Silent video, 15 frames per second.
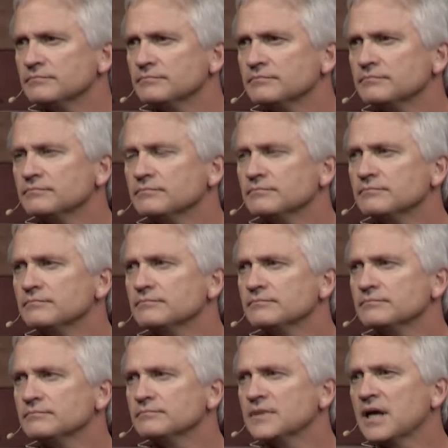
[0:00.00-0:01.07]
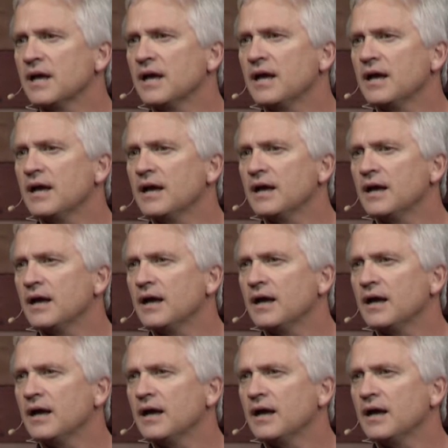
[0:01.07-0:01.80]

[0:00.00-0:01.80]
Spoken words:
No one is speaking in this clip.